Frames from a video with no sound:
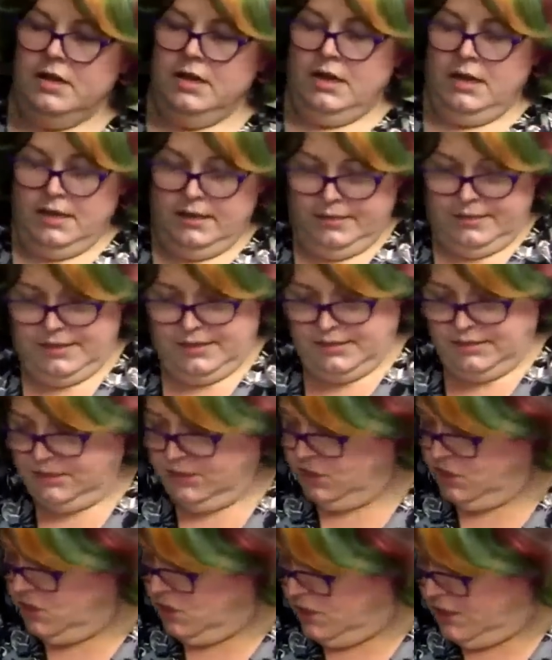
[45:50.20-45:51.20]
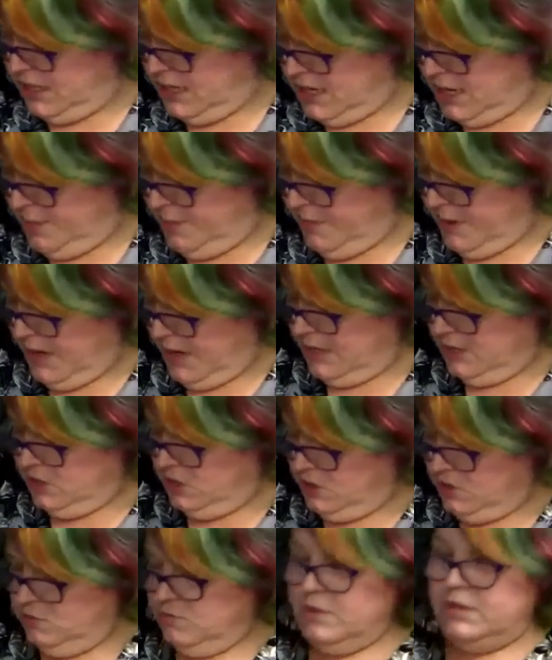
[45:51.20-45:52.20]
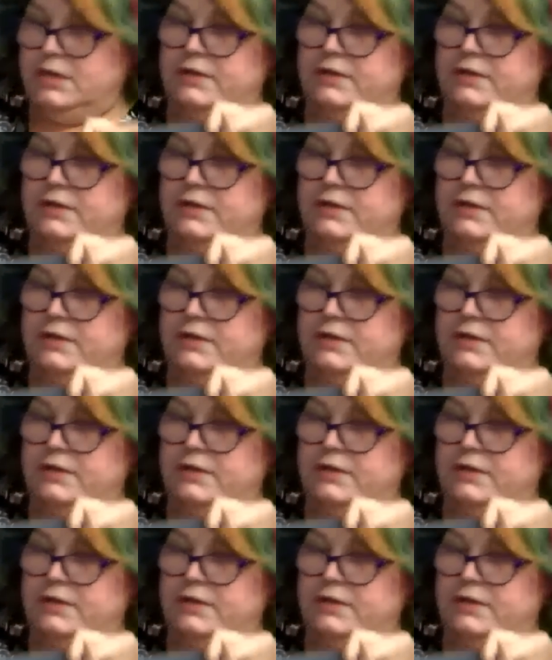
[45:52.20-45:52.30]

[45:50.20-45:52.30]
this is turning up into one of